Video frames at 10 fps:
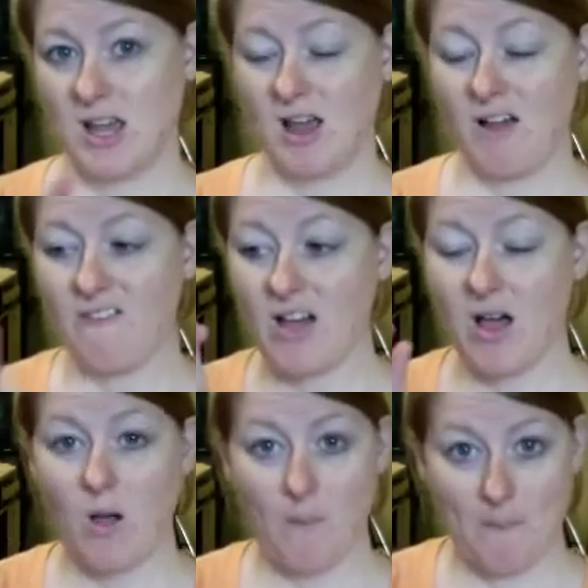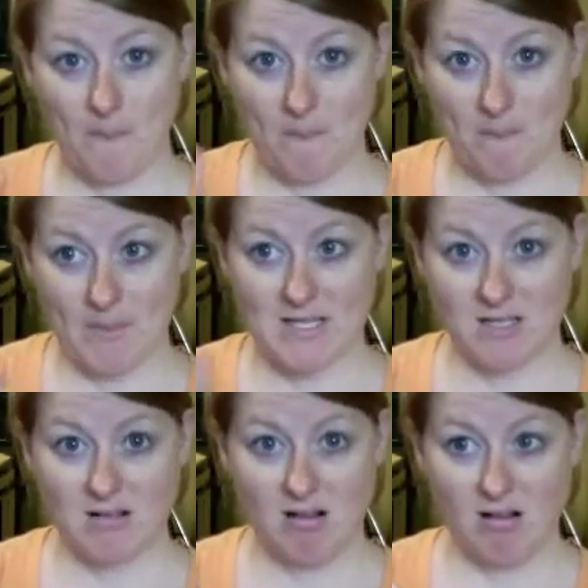That Officer Lee talked with the
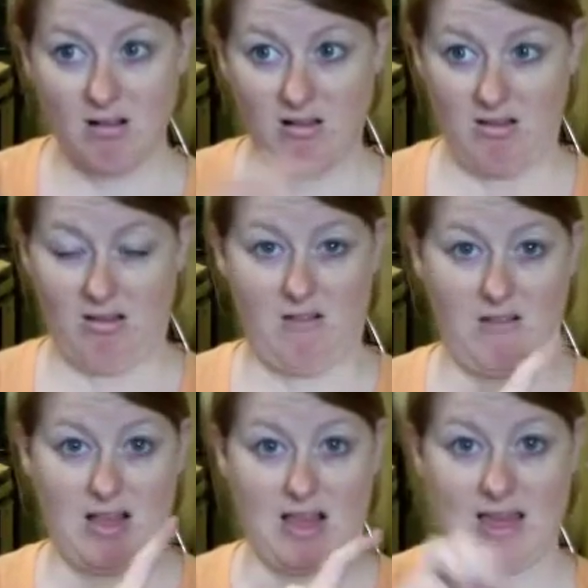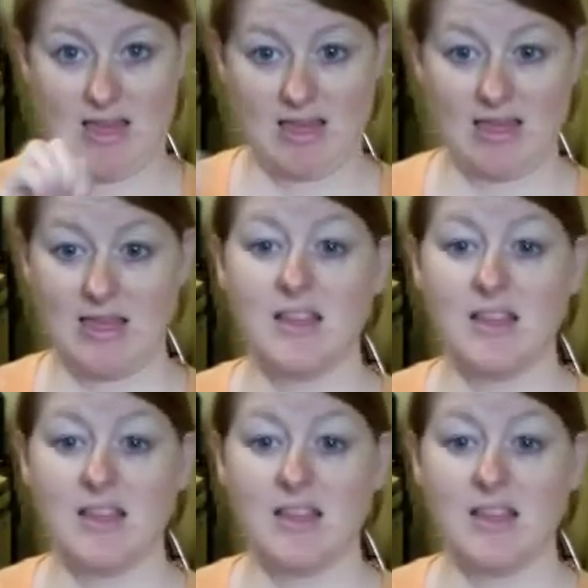Officer Bright by radio